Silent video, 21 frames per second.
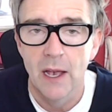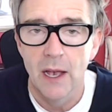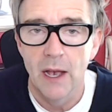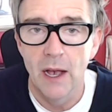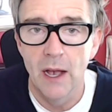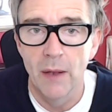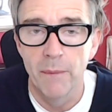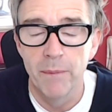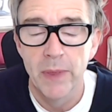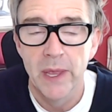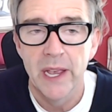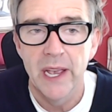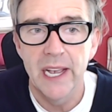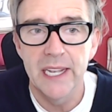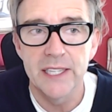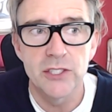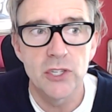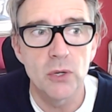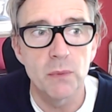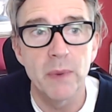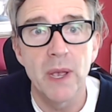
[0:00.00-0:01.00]

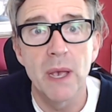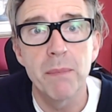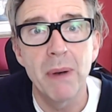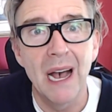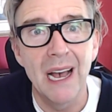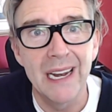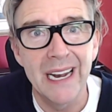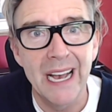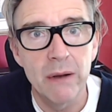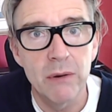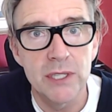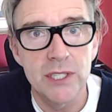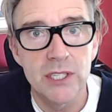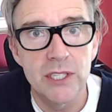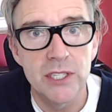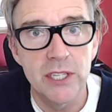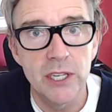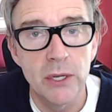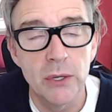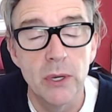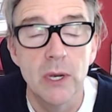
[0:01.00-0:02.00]
It took me about an hour to
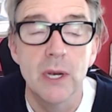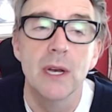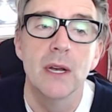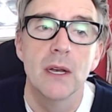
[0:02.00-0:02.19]
do.